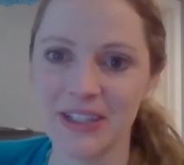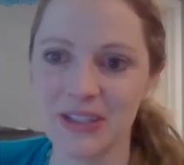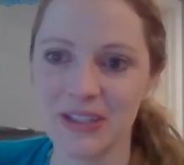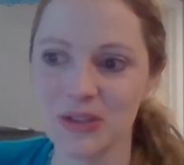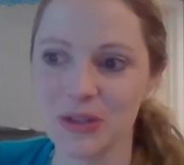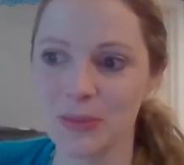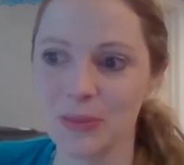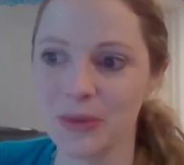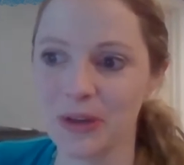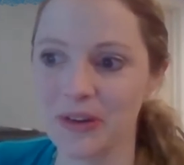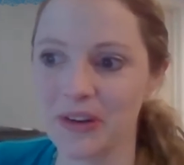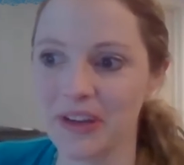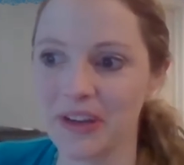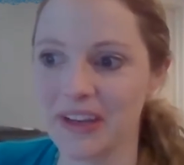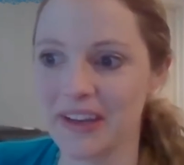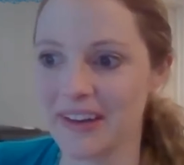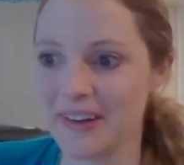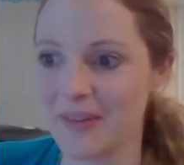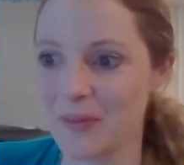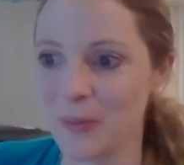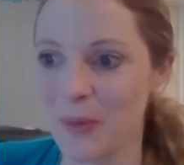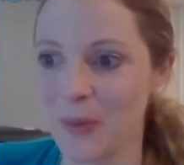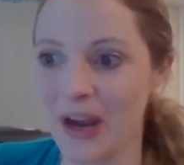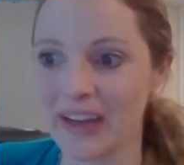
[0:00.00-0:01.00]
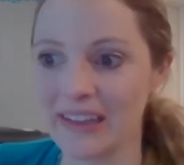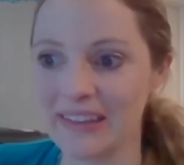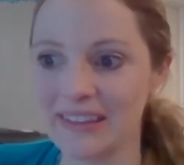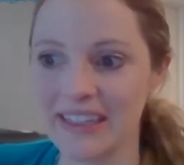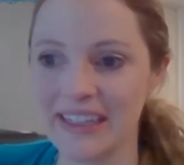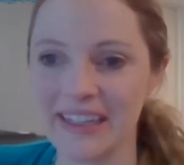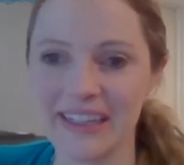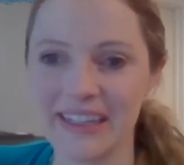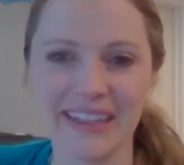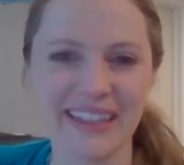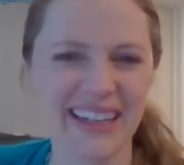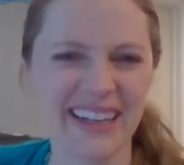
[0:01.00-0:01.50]
distributed
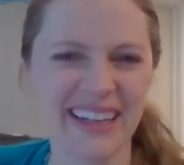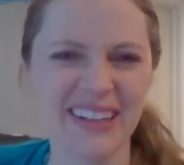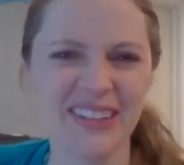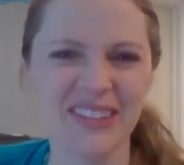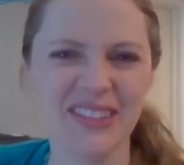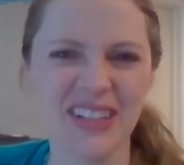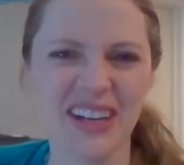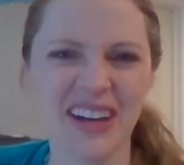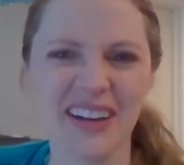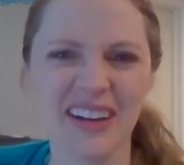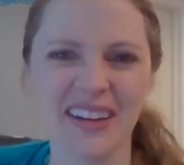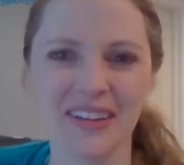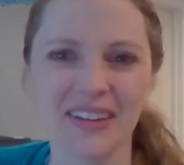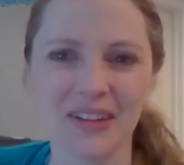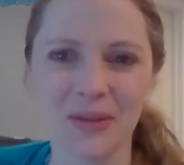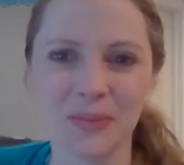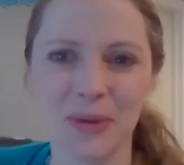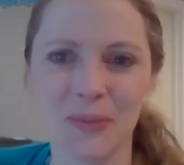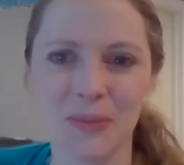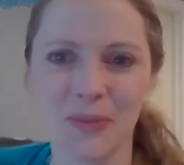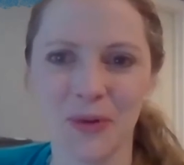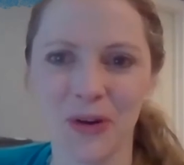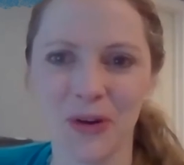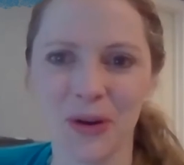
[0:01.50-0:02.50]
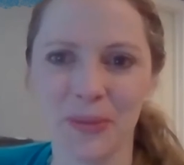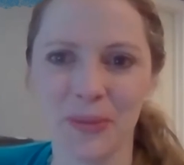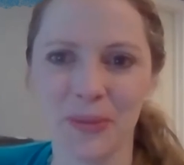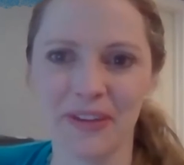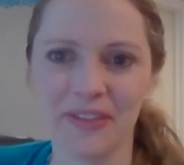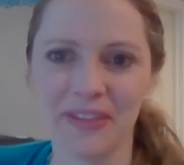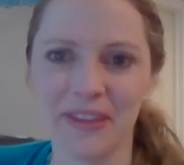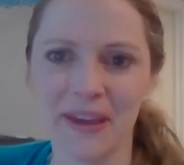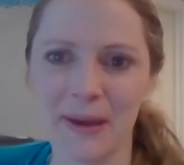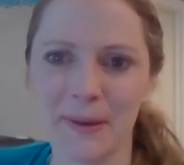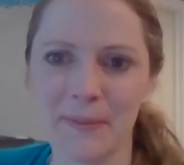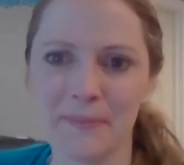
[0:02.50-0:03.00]
widely. Can you talk a little bit more
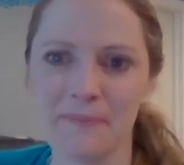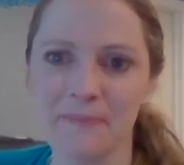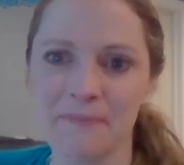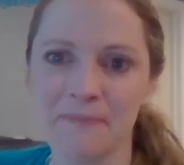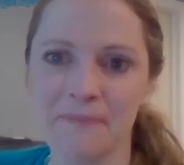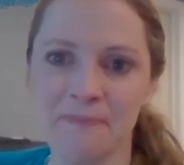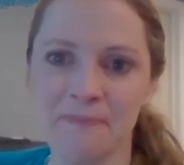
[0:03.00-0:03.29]
about that?